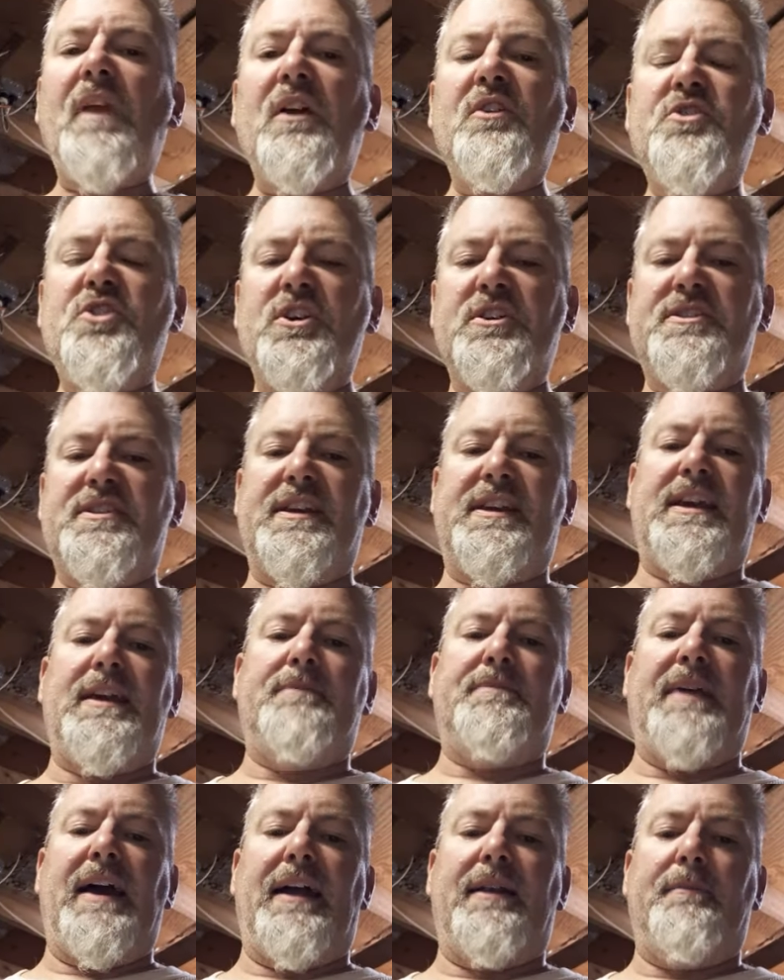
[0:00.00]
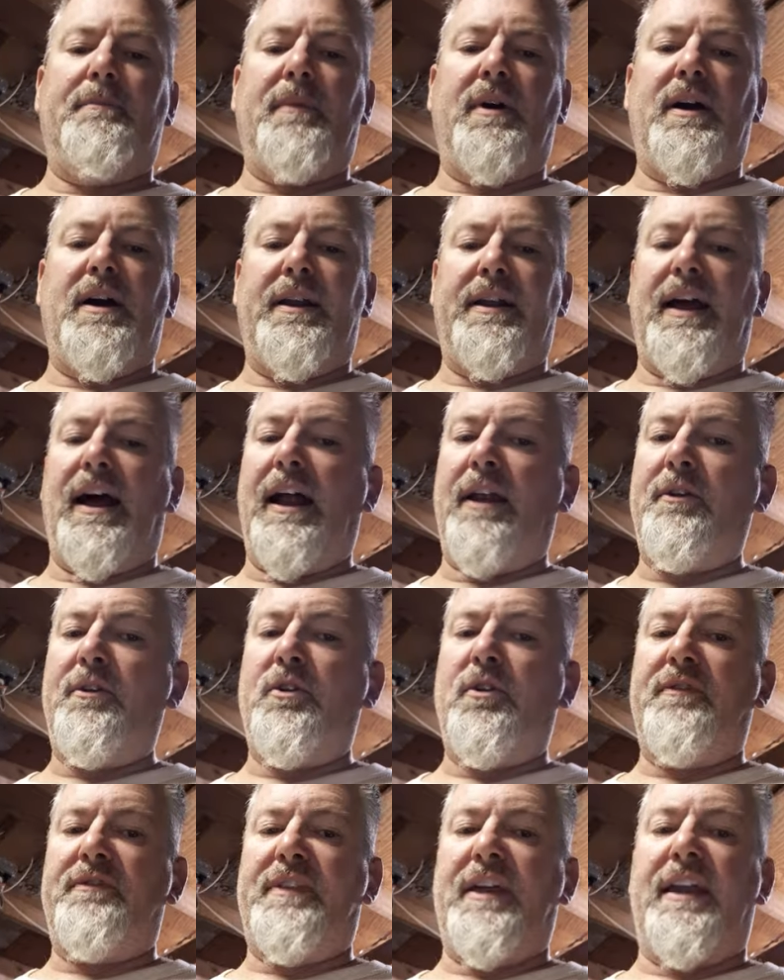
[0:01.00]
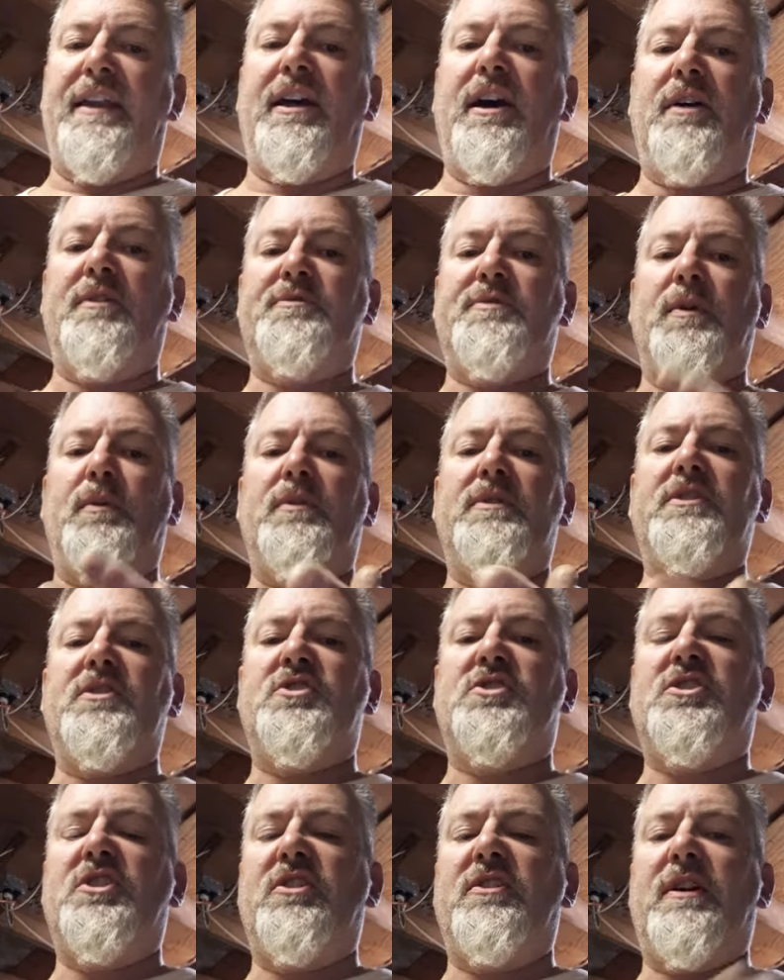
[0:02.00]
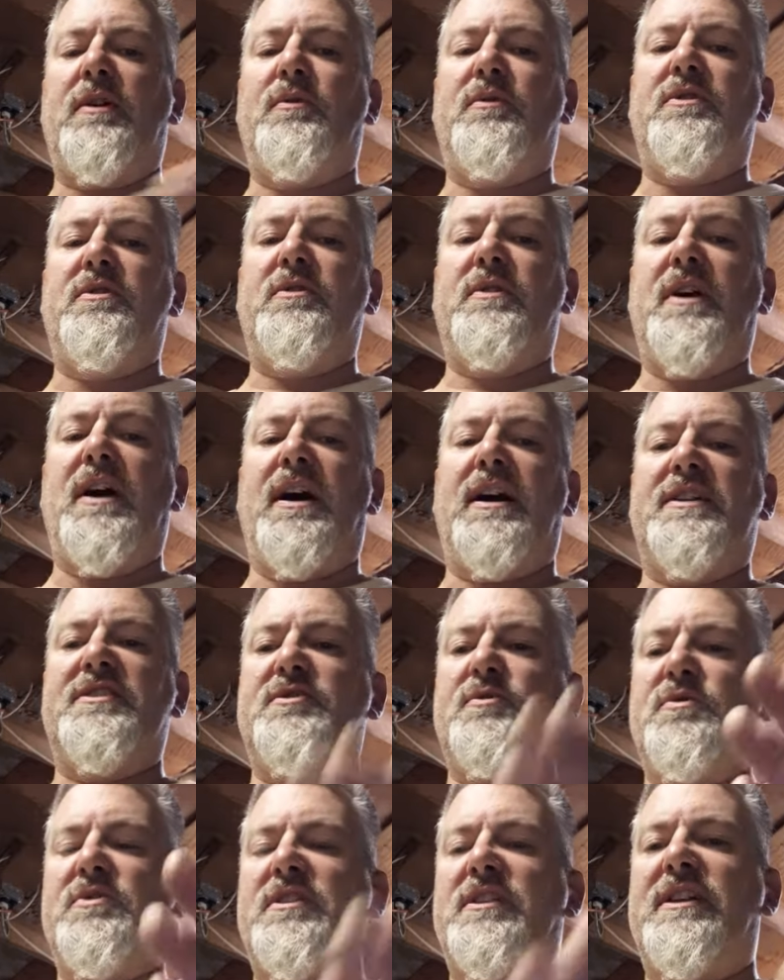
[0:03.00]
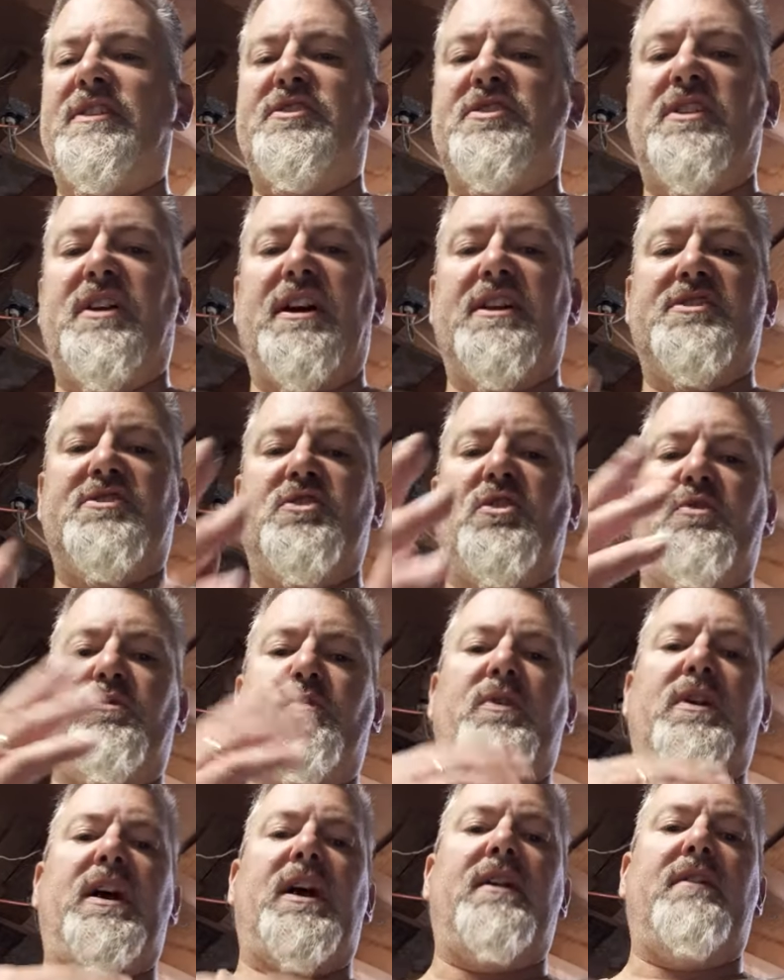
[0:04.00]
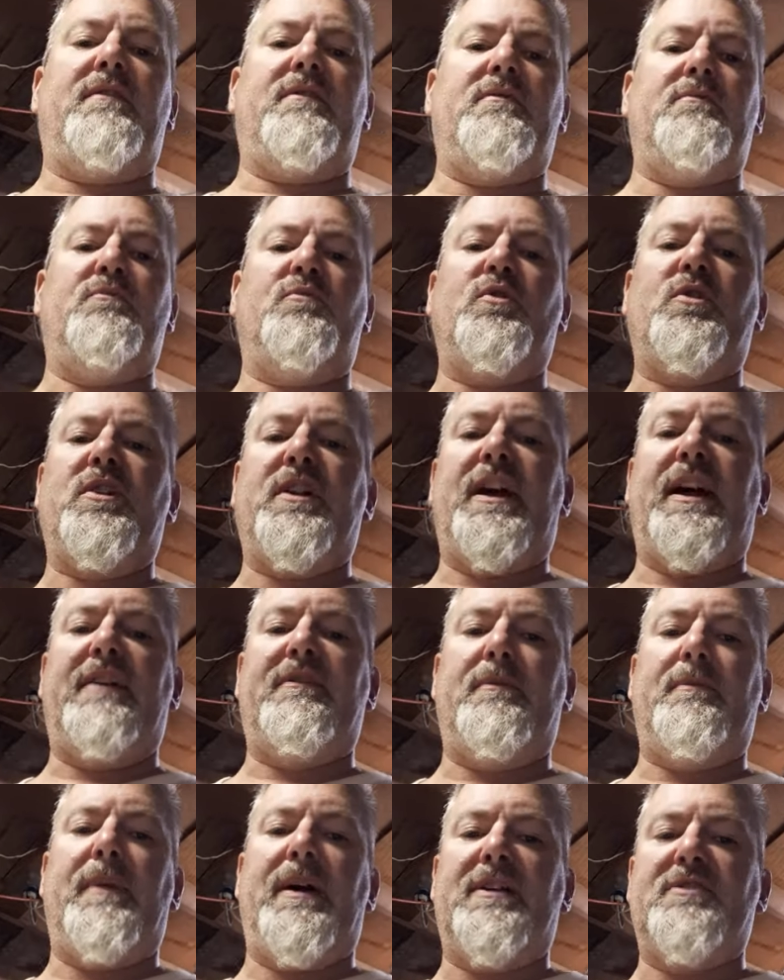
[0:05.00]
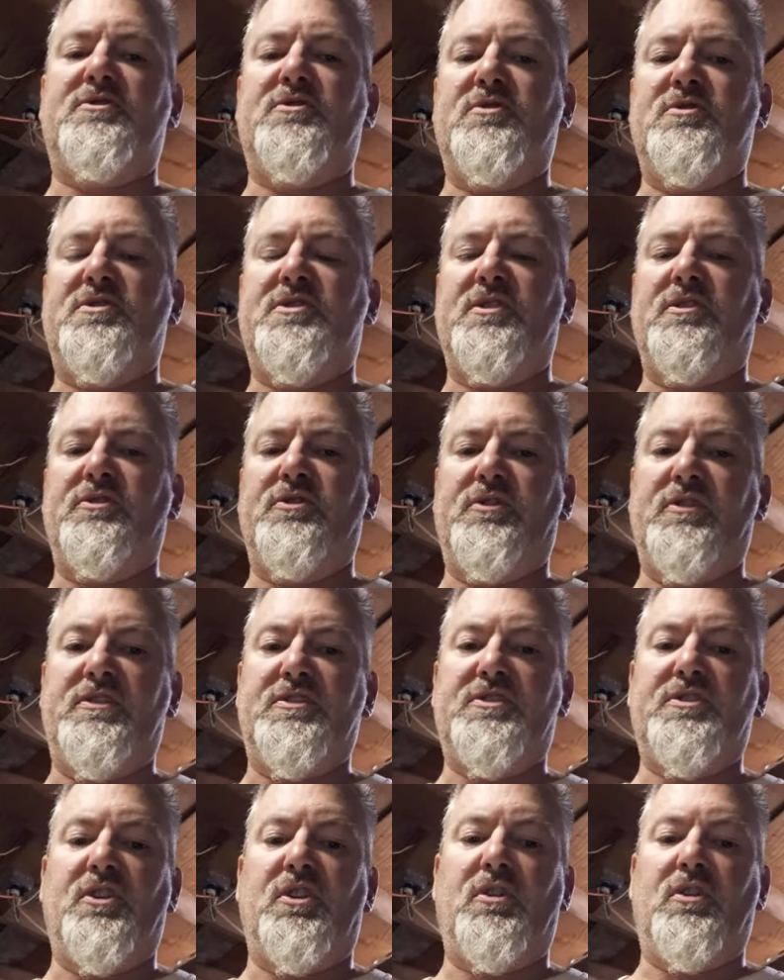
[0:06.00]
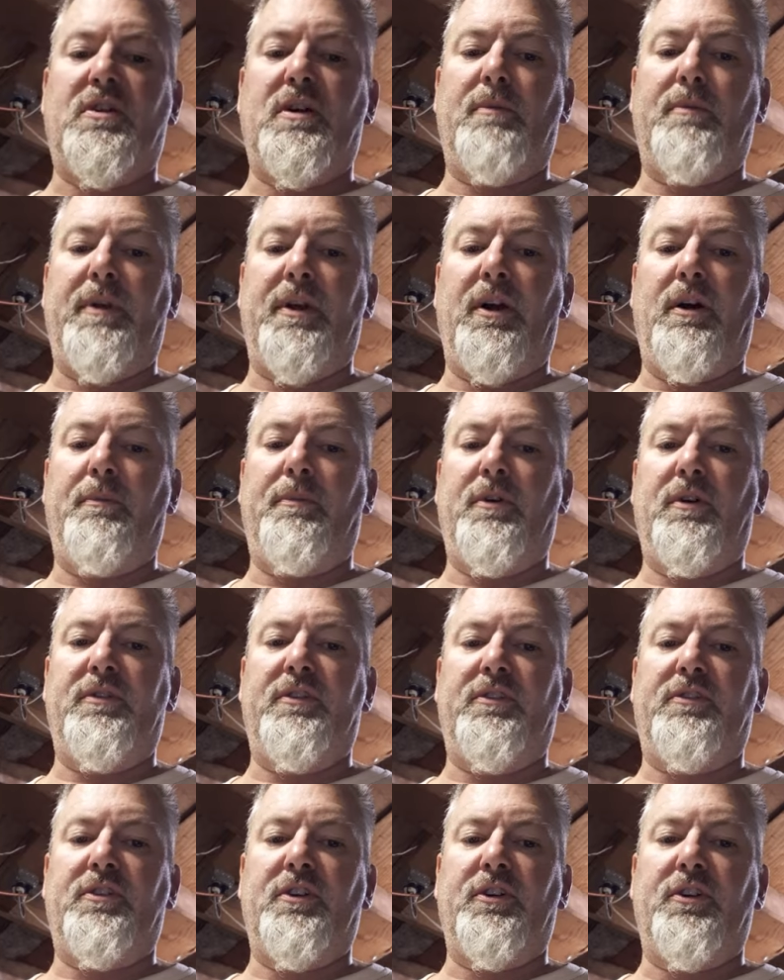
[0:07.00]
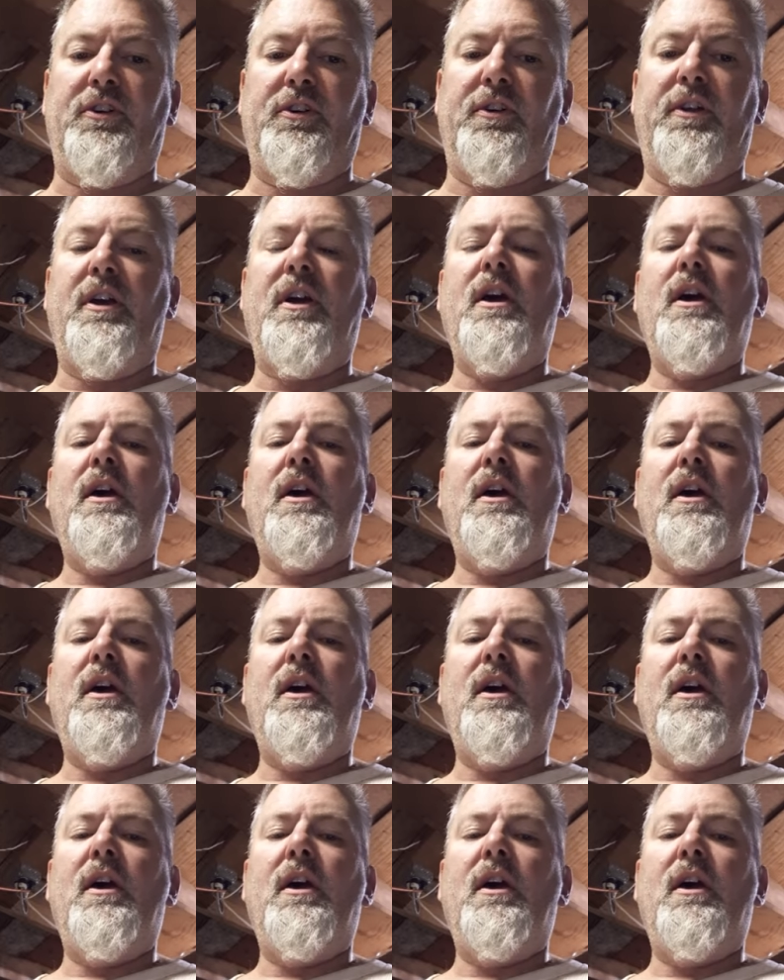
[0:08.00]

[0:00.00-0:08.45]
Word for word: just to keep that in mind. I don't know if that helps. I wanted to share that with you guys. I wanted to let you guys know that we got a, we're gonna have a master cylinder install coming up on the third,